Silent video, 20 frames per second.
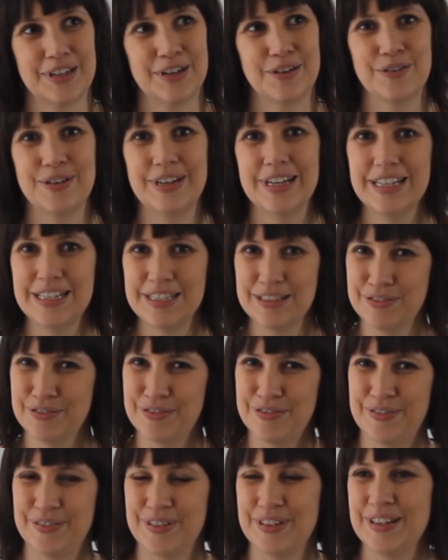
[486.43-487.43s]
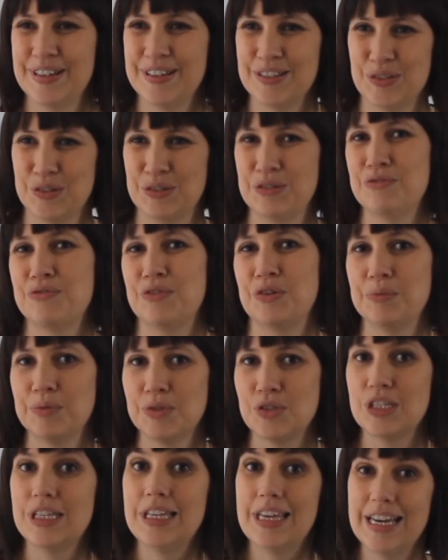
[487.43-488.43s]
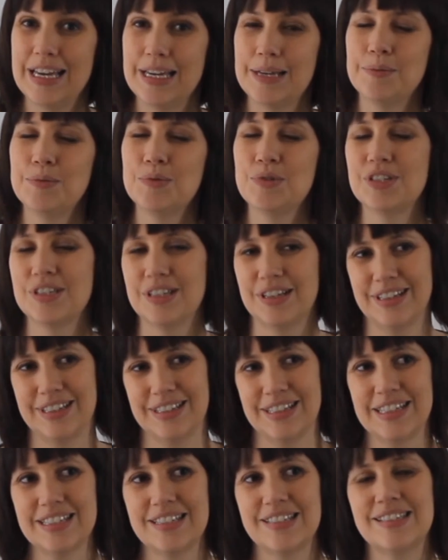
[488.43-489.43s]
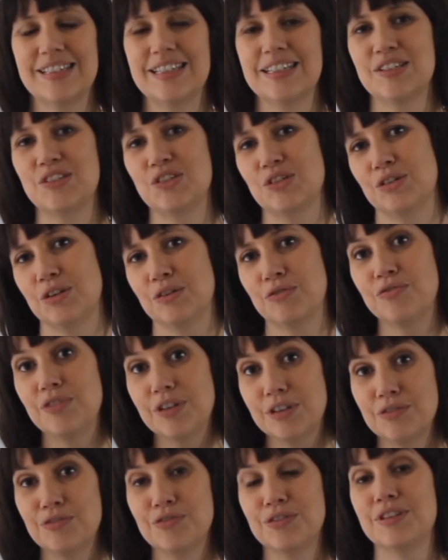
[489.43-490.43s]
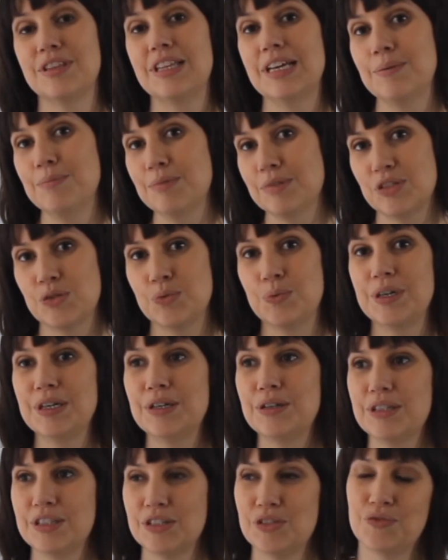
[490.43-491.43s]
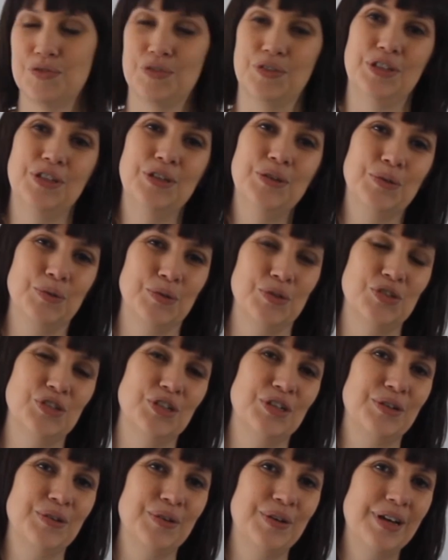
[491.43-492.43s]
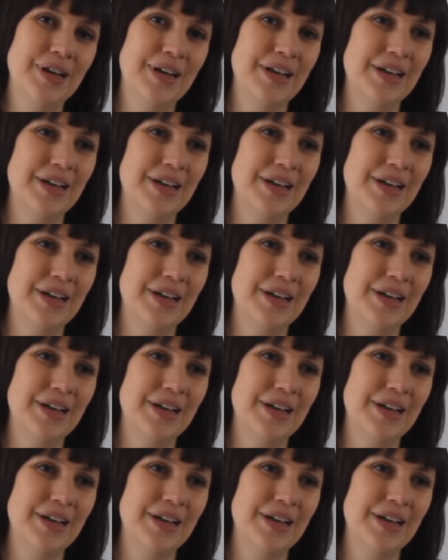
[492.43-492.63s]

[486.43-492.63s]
creative sort of almost games in that sense are fun for them as well as for you. So